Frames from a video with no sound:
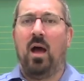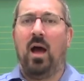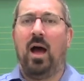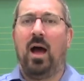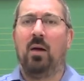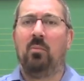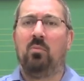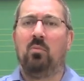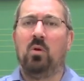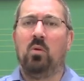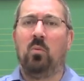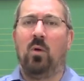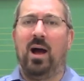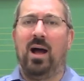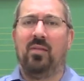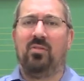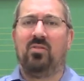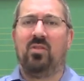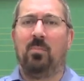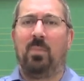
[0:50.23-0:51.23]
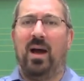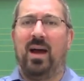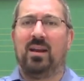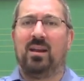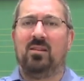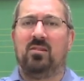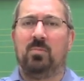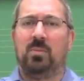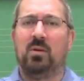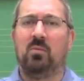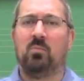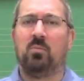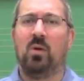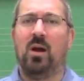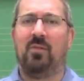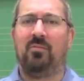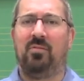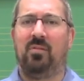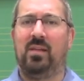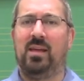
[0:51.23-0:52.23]
Um, we want the body to be
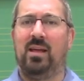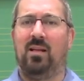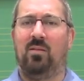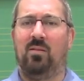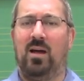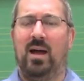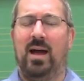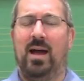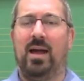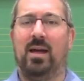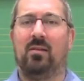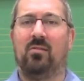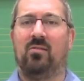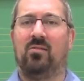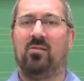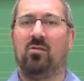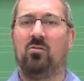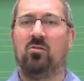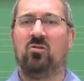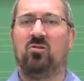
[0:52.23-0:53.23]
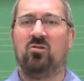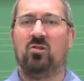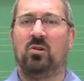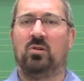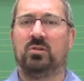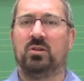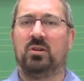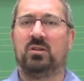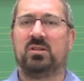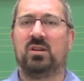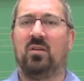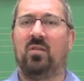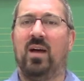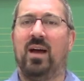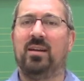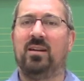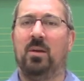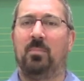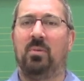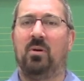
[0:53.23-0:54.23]
roughly aligned, so the shoulders are
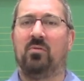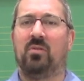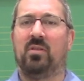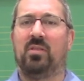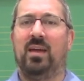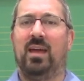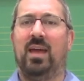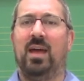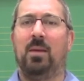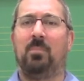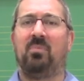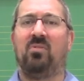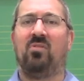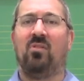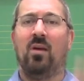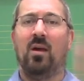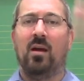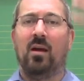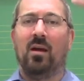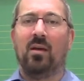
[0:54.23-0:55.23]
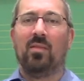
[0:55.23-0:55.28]
lined up over the hips,